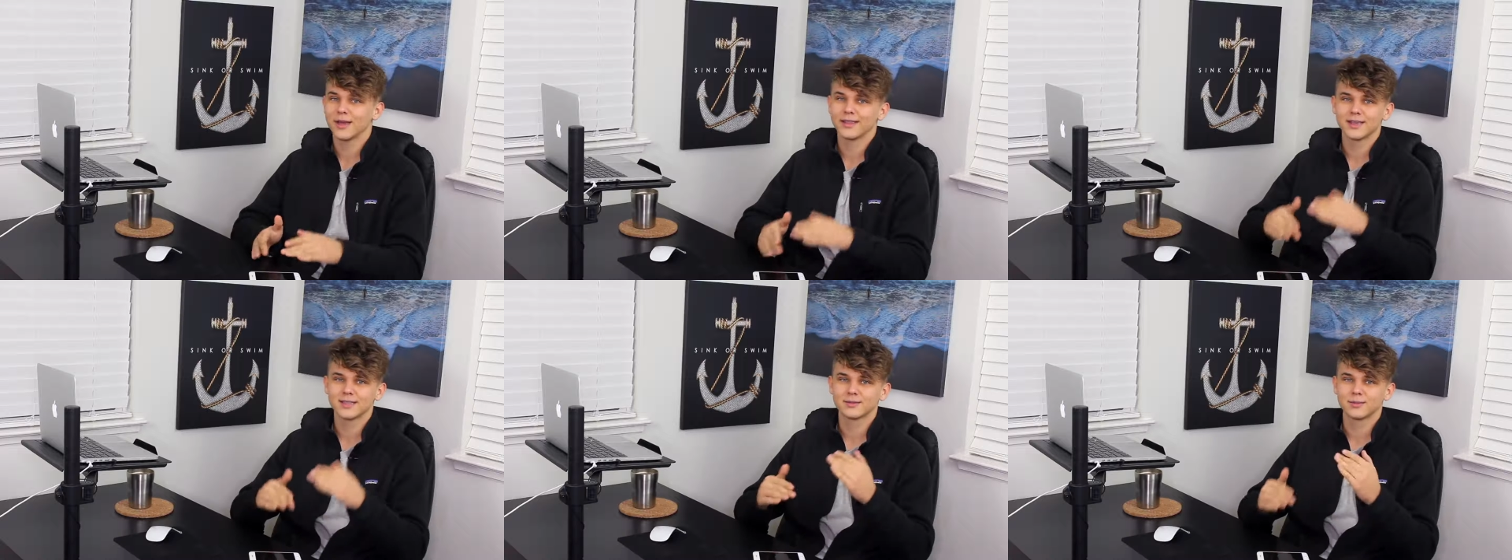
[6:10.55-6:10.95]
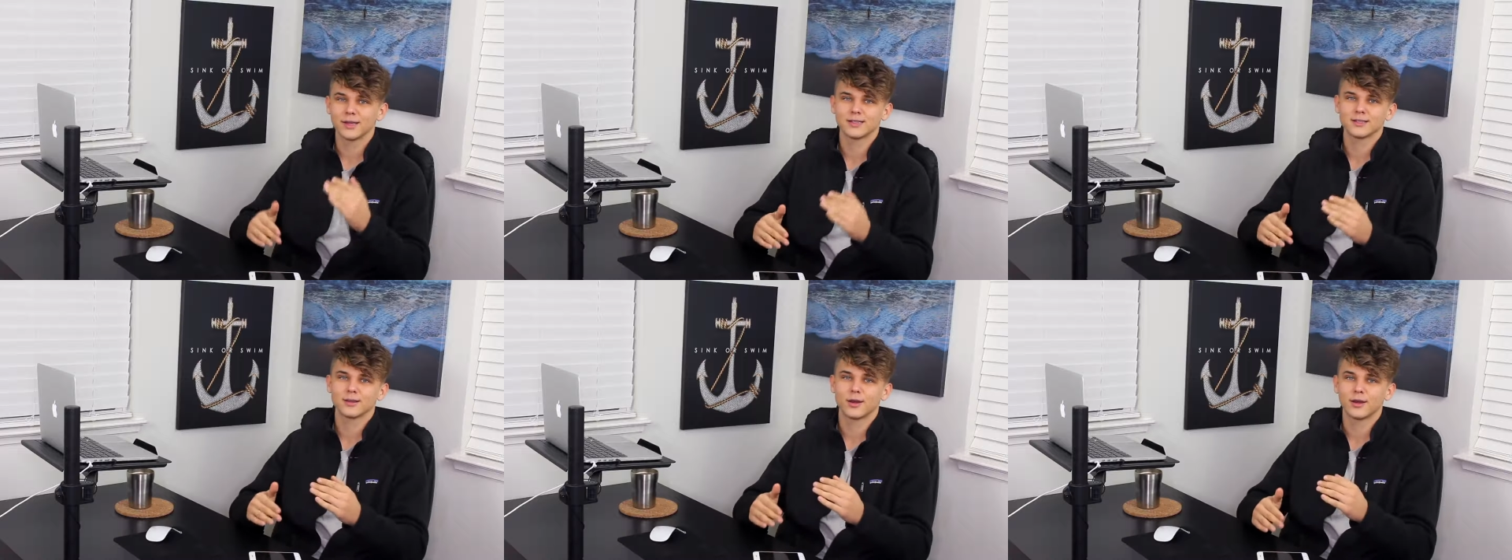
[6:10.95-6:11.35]
and that's by
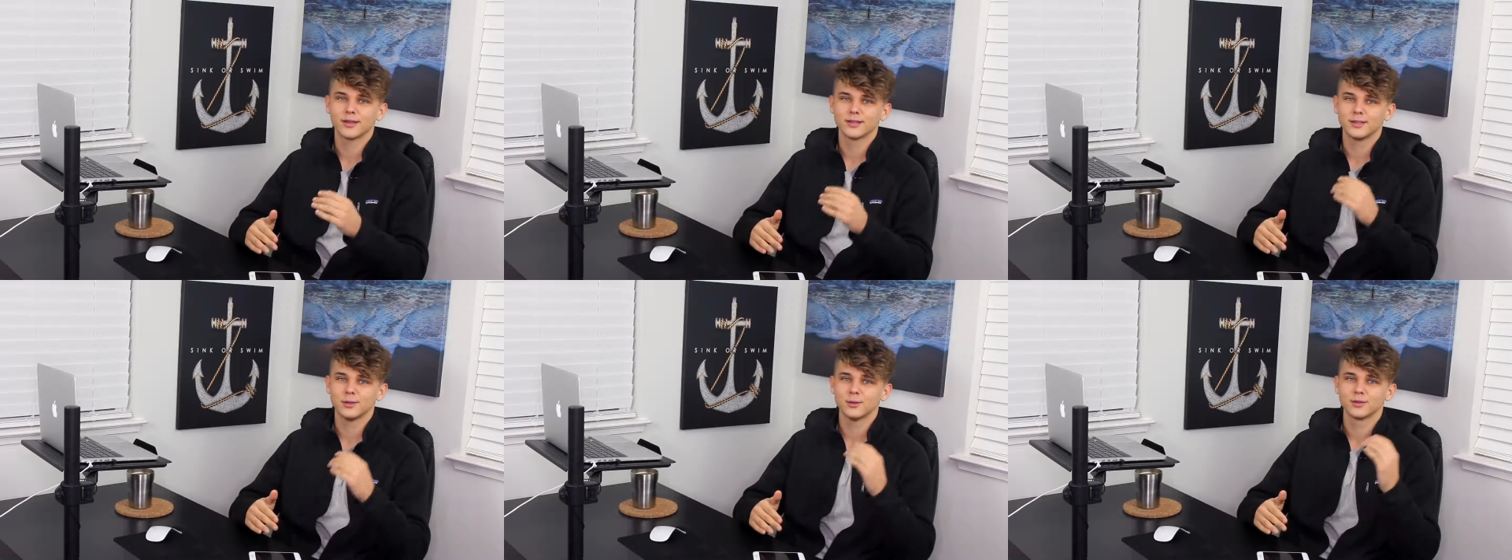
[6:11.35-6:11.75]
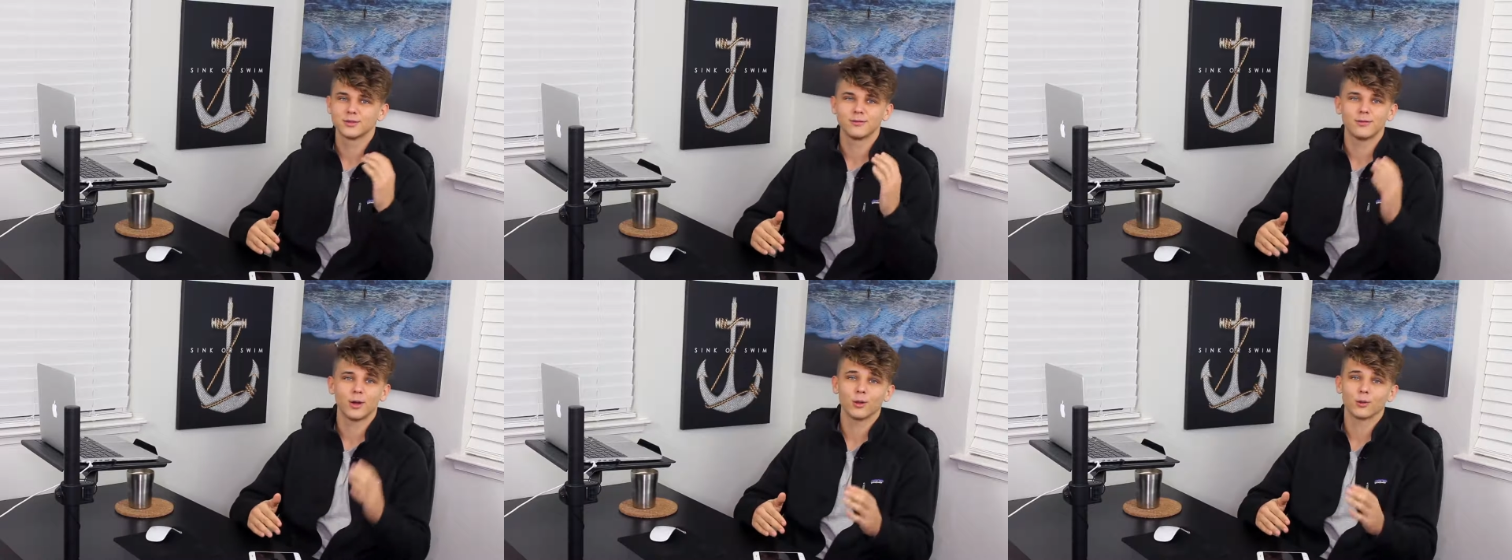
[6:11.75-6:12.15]
starting to use
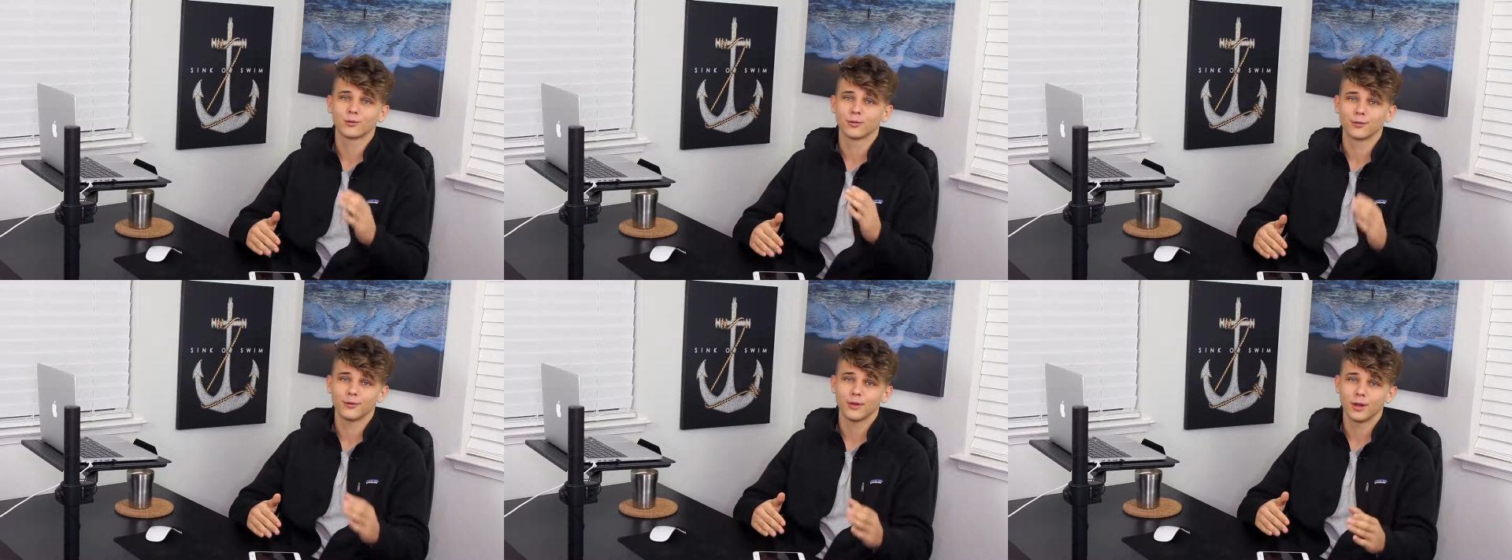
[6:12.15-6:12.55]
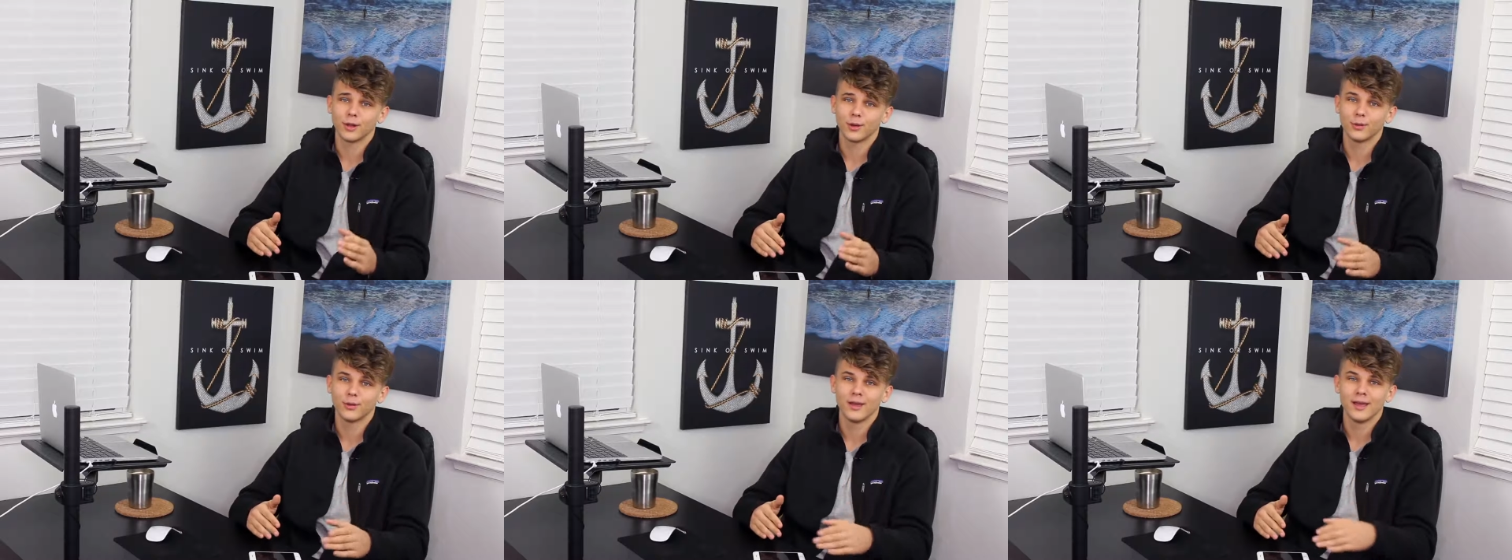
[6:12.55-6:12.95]
follow for
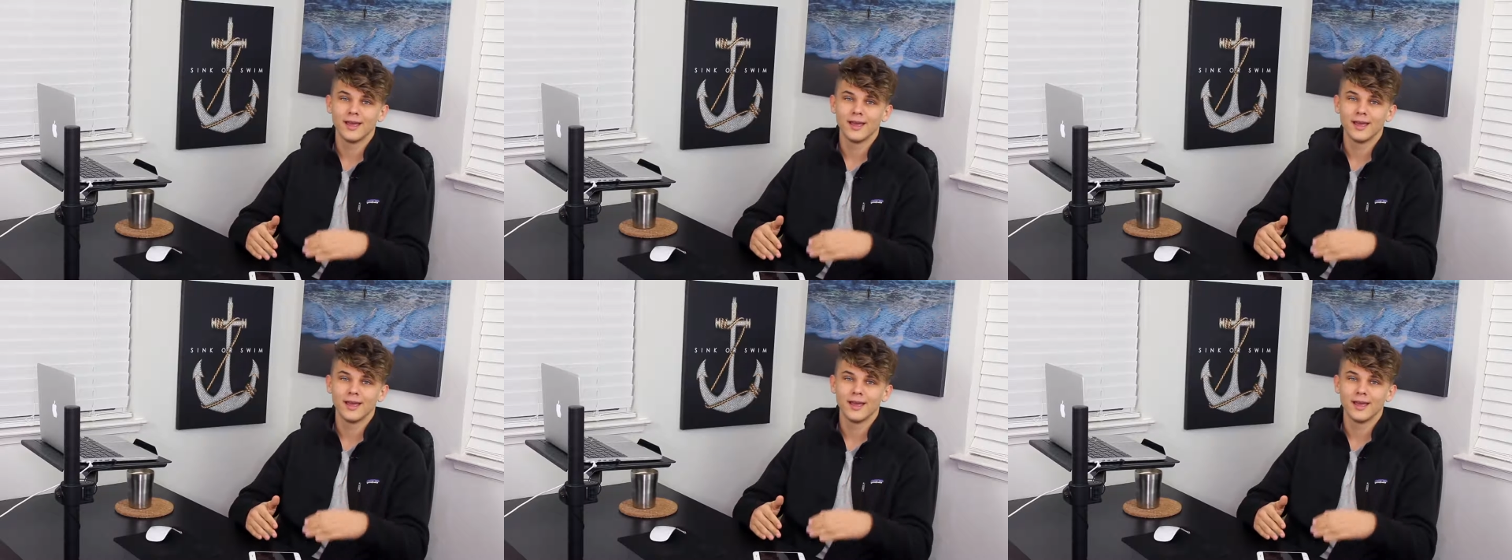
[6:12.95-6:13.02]
follow